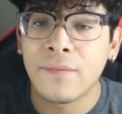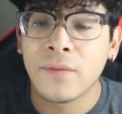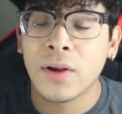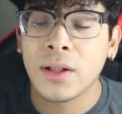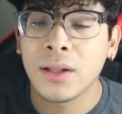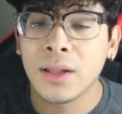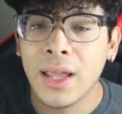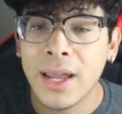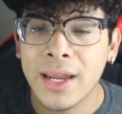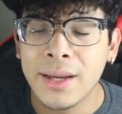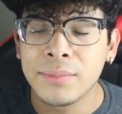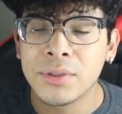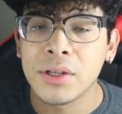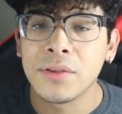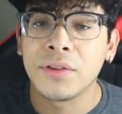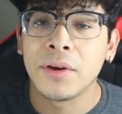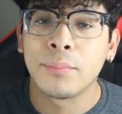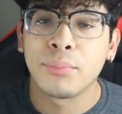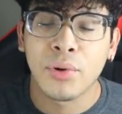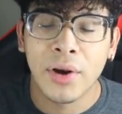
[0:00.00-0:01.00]
have claimed
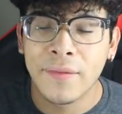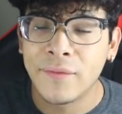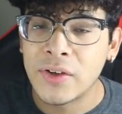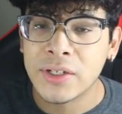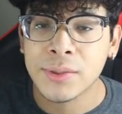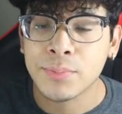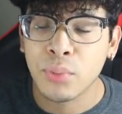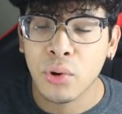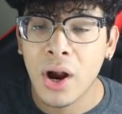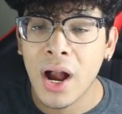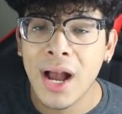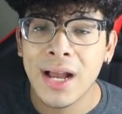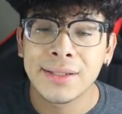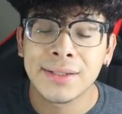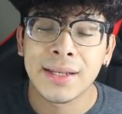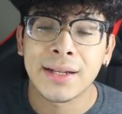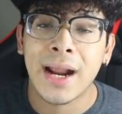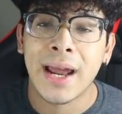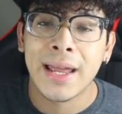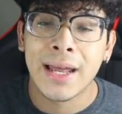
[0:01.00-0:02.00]
the previous
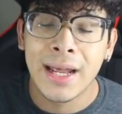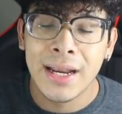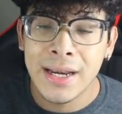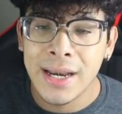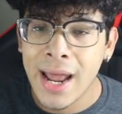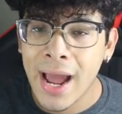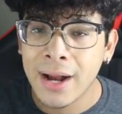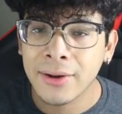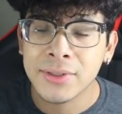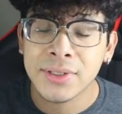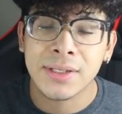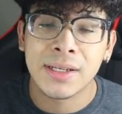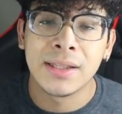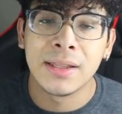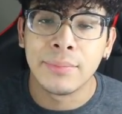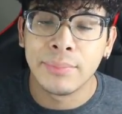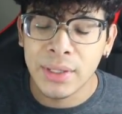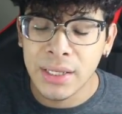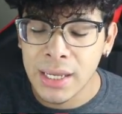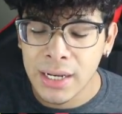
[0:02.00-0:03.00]
prize that I announced in
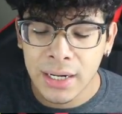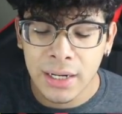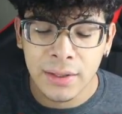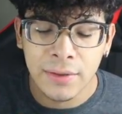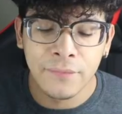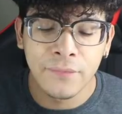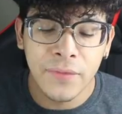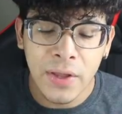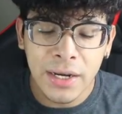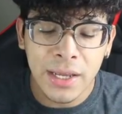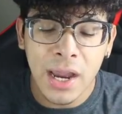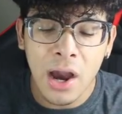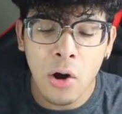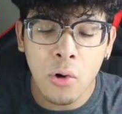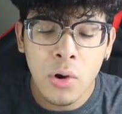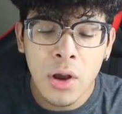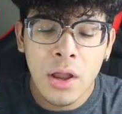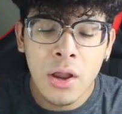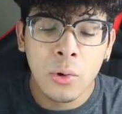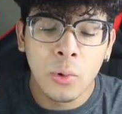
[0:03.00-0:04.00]
the beginning of the
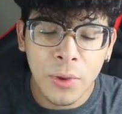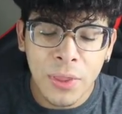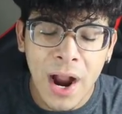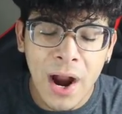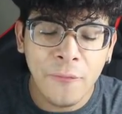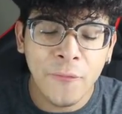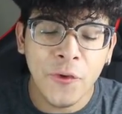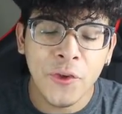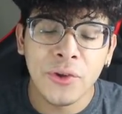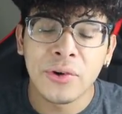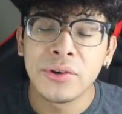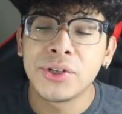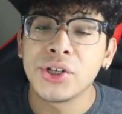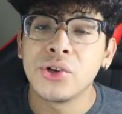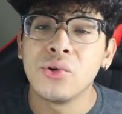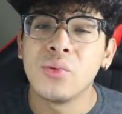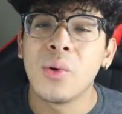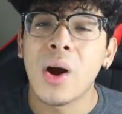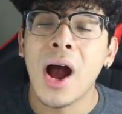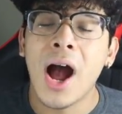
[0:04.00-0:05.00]
video. Without further
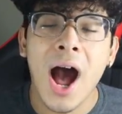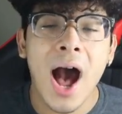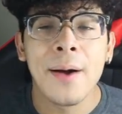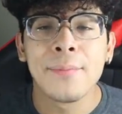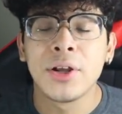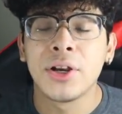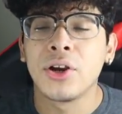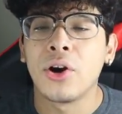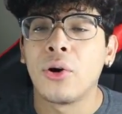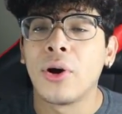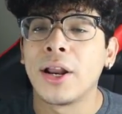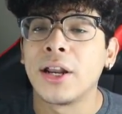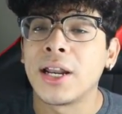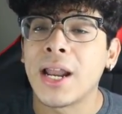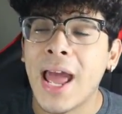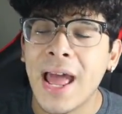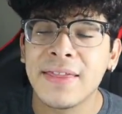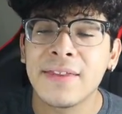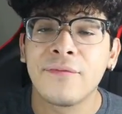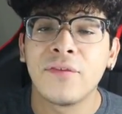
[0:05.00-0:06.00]
ado, I'm gonna go ahead and
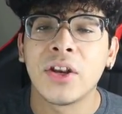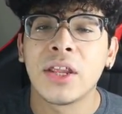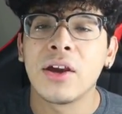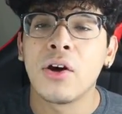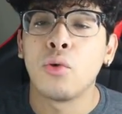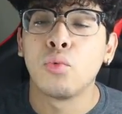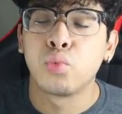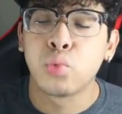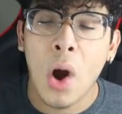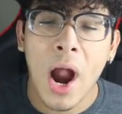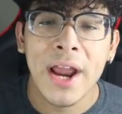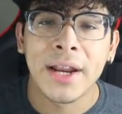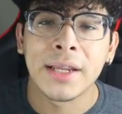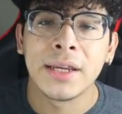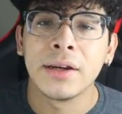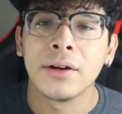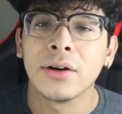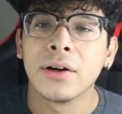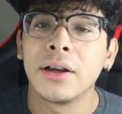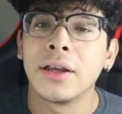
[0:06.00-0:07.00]
end the video right
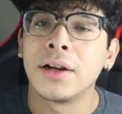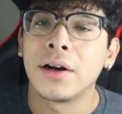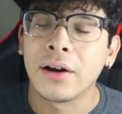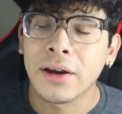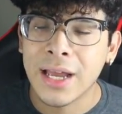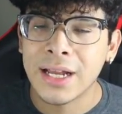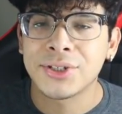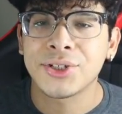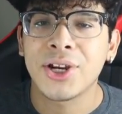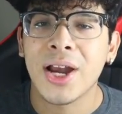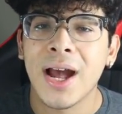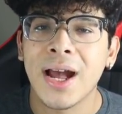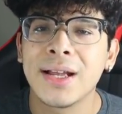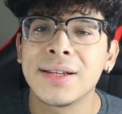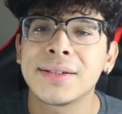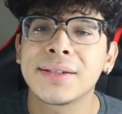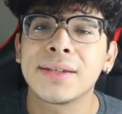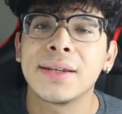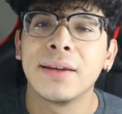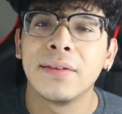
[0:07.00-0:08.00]
here, and I'll catch you
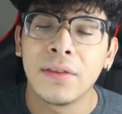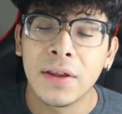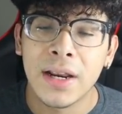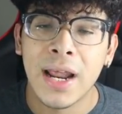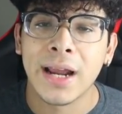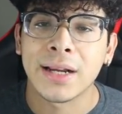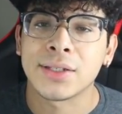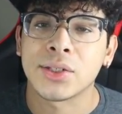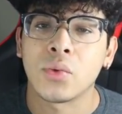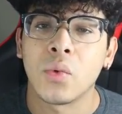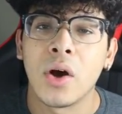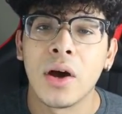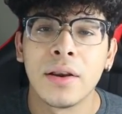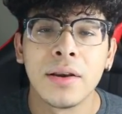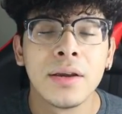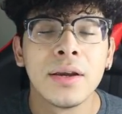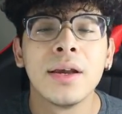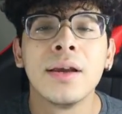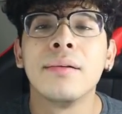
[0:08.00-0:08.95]
guys in the next one.